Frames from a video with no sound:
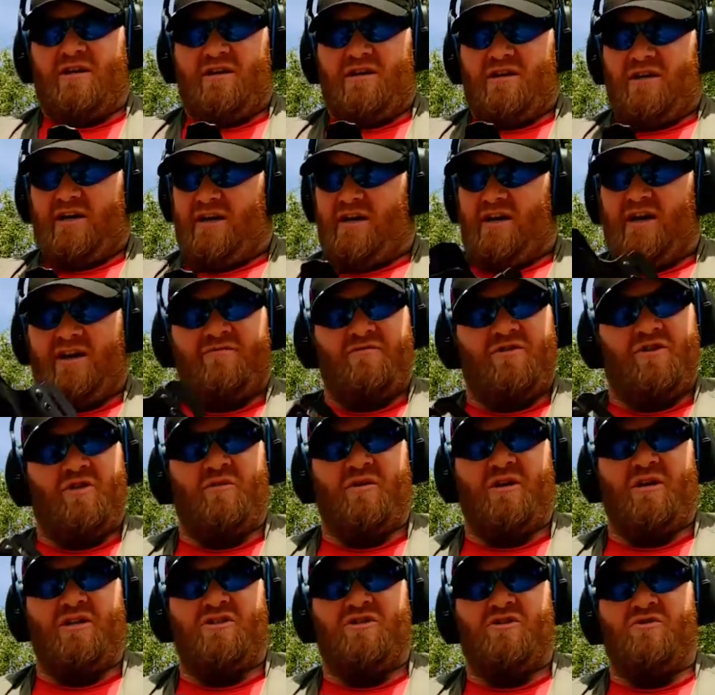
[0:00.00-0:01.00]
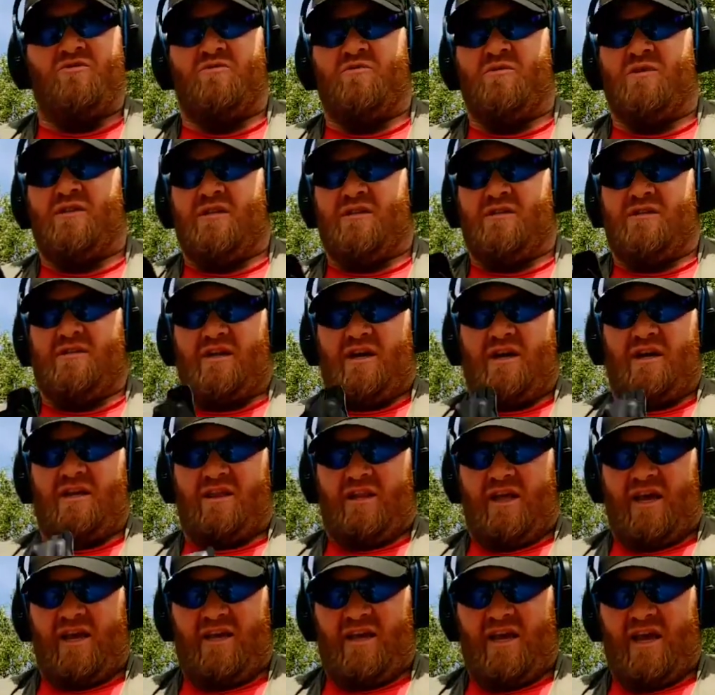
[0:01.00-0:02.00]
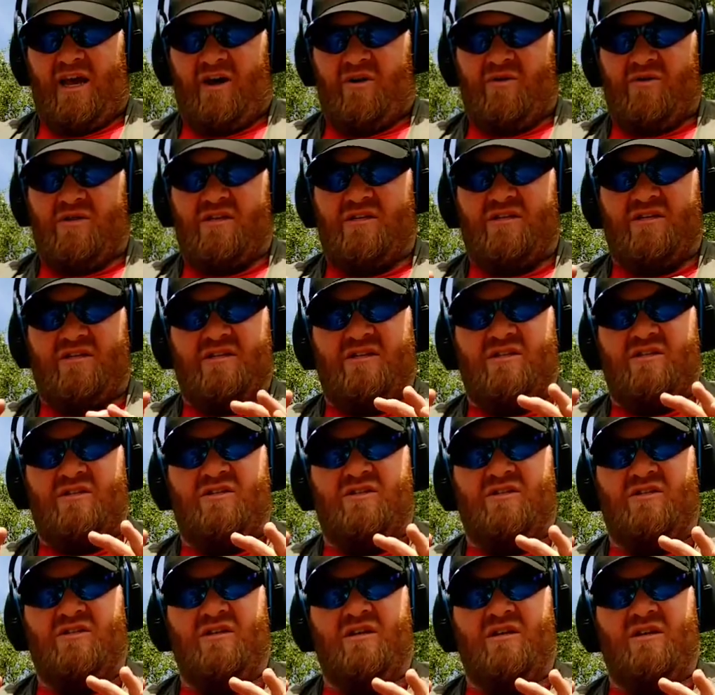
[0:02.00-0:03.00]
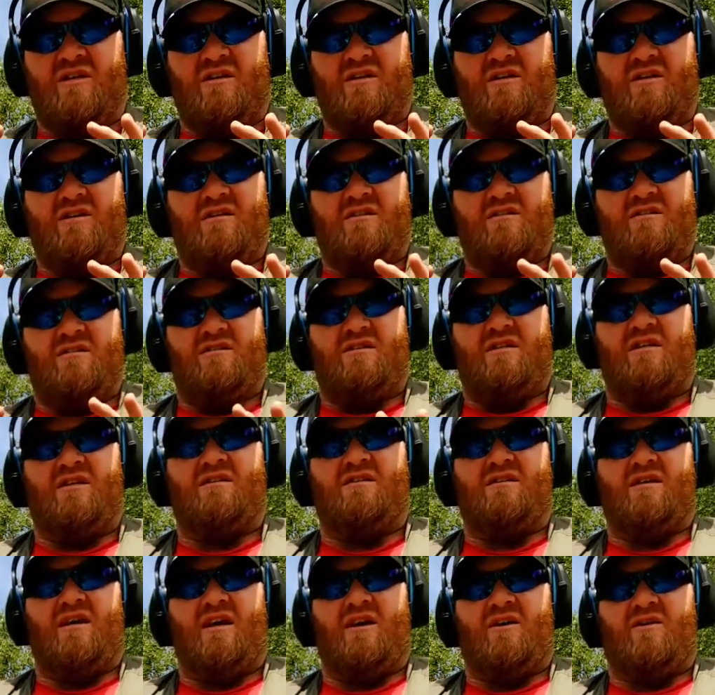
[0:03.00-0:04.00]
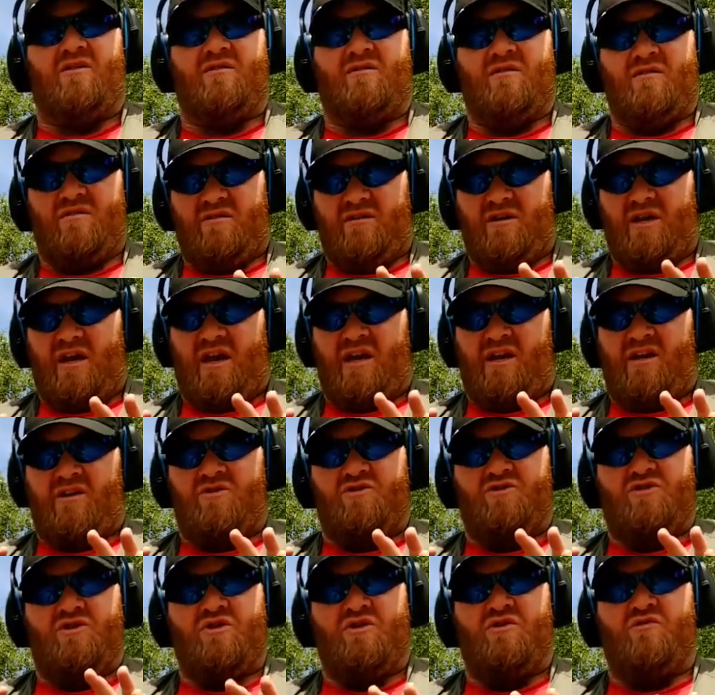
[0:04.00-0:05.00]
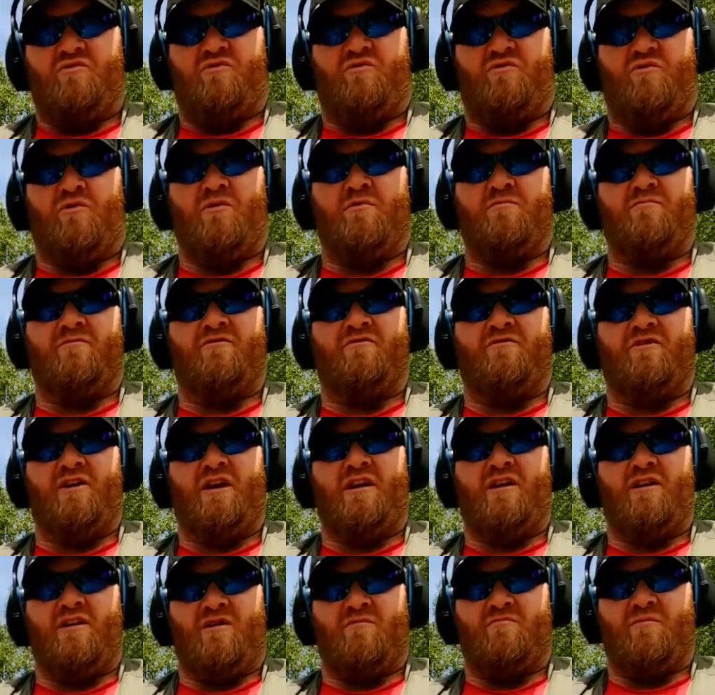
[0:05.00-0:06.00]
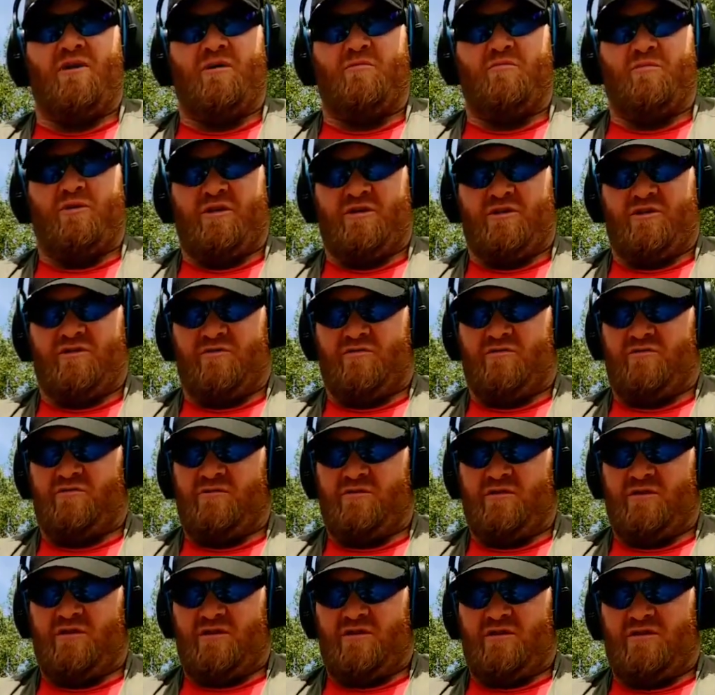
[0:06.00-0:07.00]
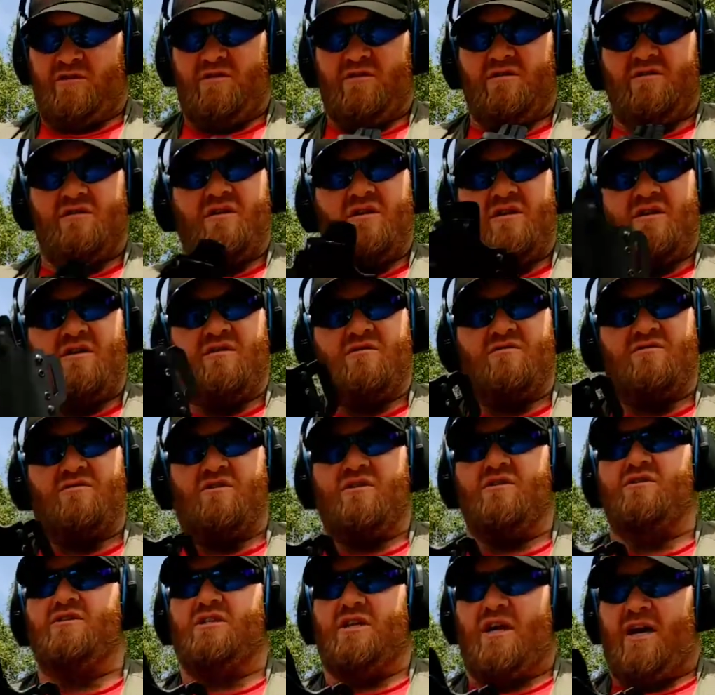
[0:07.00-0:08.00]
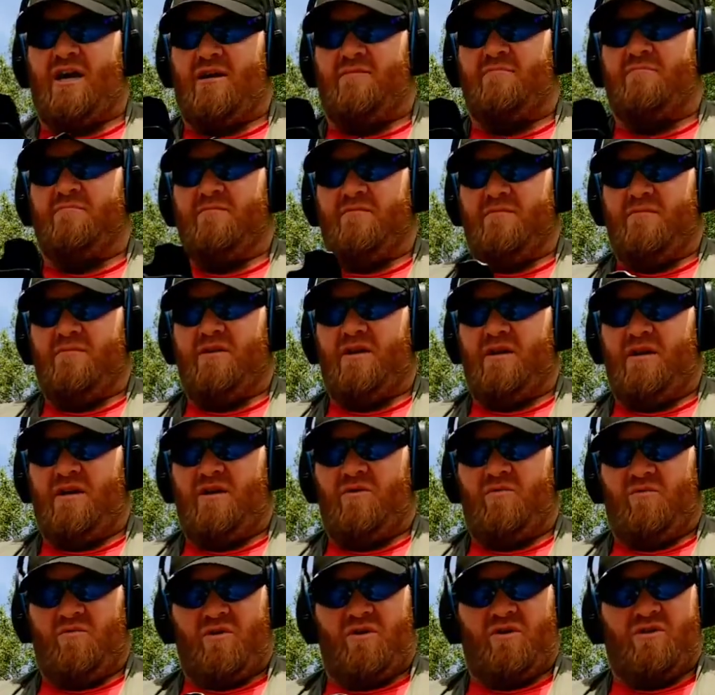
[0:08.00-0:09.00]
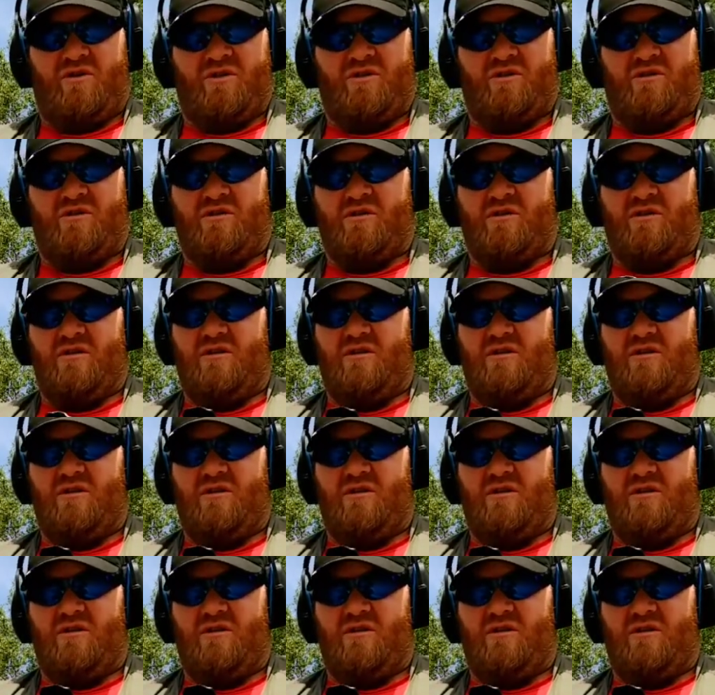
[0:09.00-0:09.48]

I have no issues with this. I like how this is detailed and good form fitting on my pistol. Good job. It works.